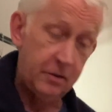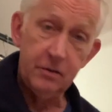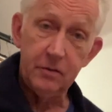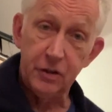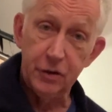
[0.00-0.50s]

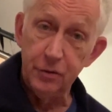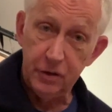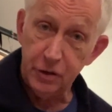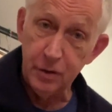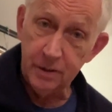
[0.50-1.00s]
through
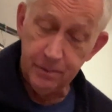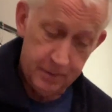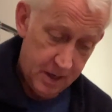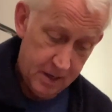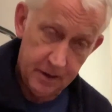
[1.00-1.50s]

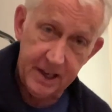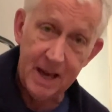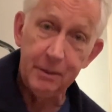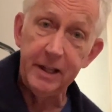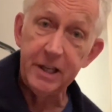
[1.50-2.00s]
a
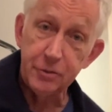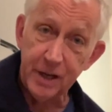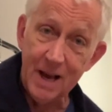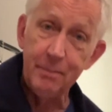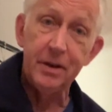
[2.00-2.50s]
cable into an
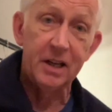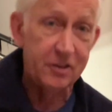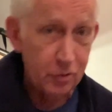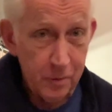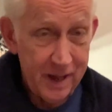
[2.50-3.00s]
amp, and I'll
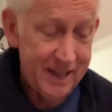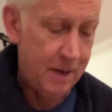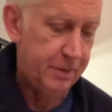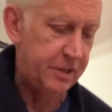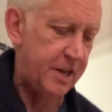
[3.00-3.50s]
talk about the amp
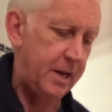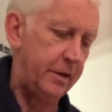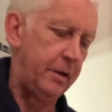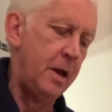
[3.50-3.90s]
in a second.